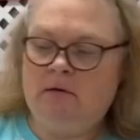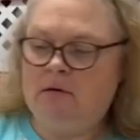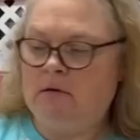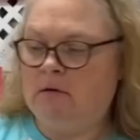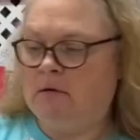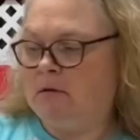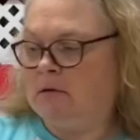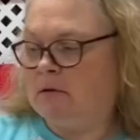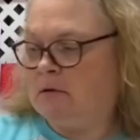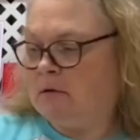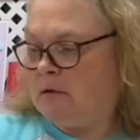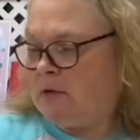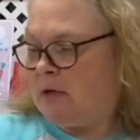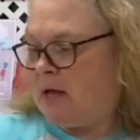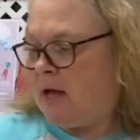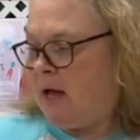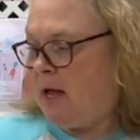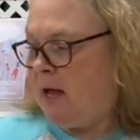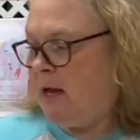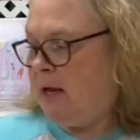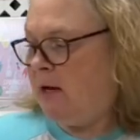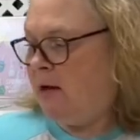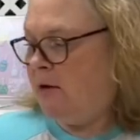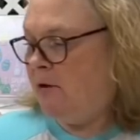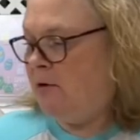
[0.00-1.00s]
to the
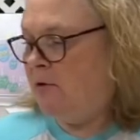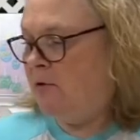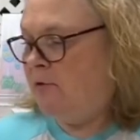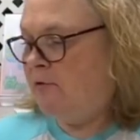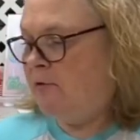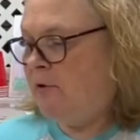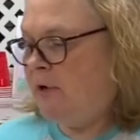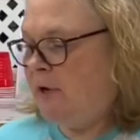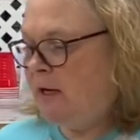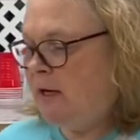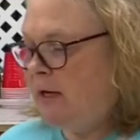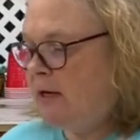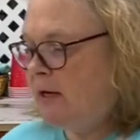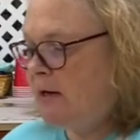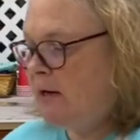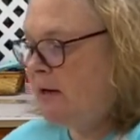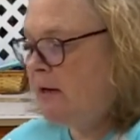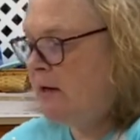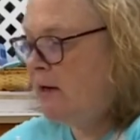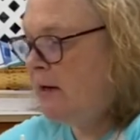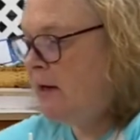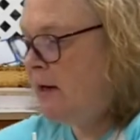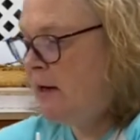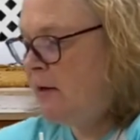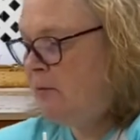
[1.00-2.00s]
iron over
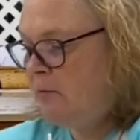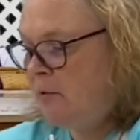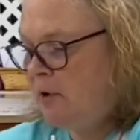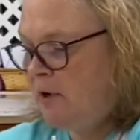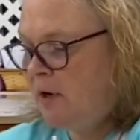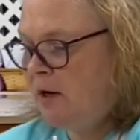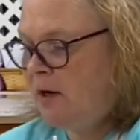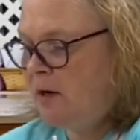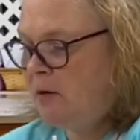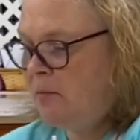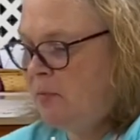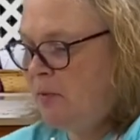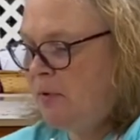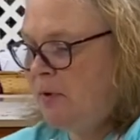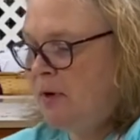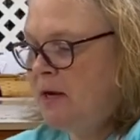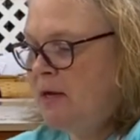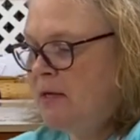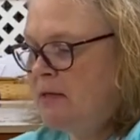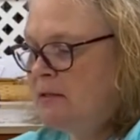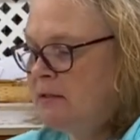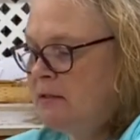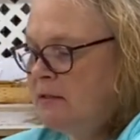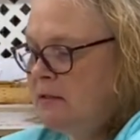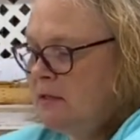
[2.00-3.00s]
here and we're gonna
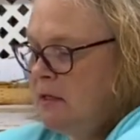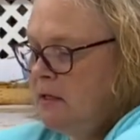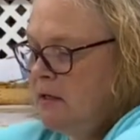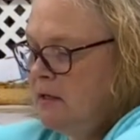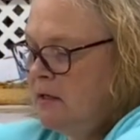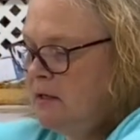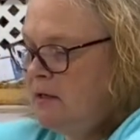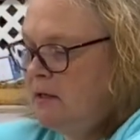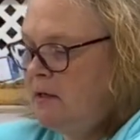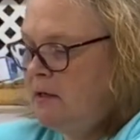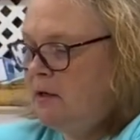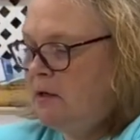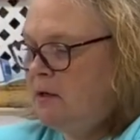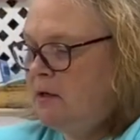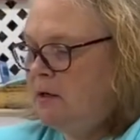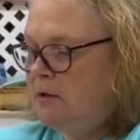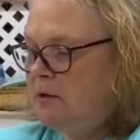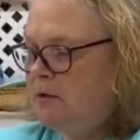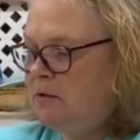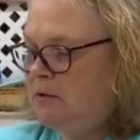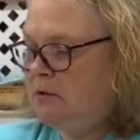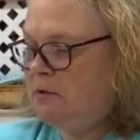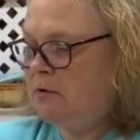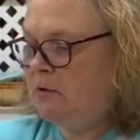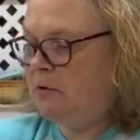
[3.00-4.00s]
press
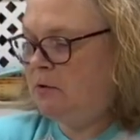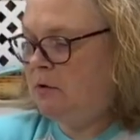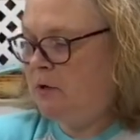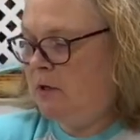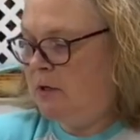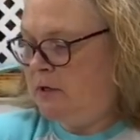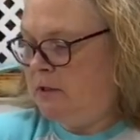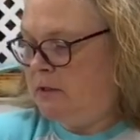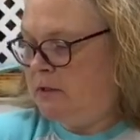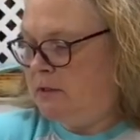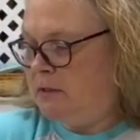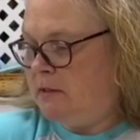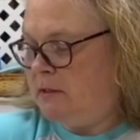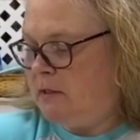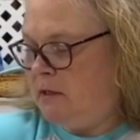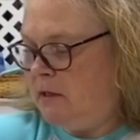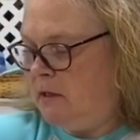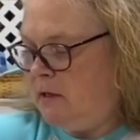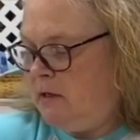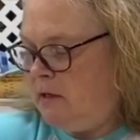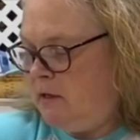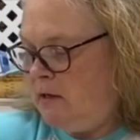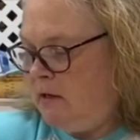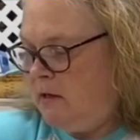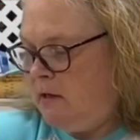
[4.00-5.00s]
towards
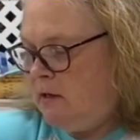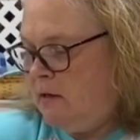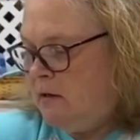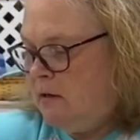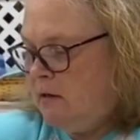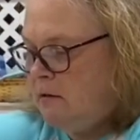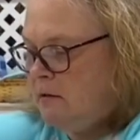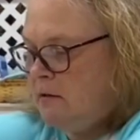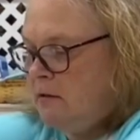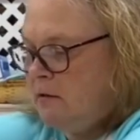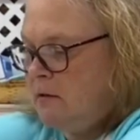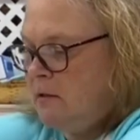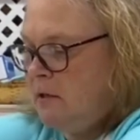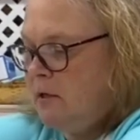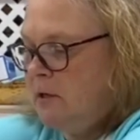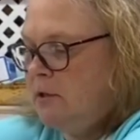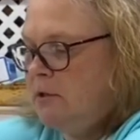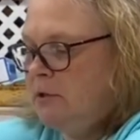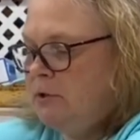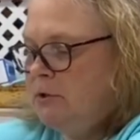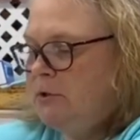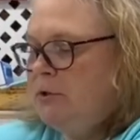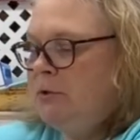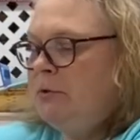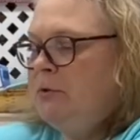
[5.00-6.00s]
dark
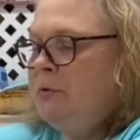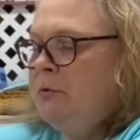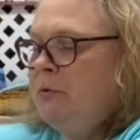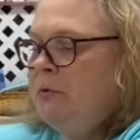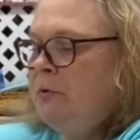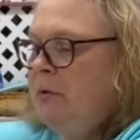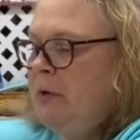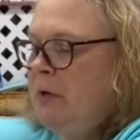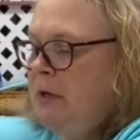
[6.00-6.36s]
2.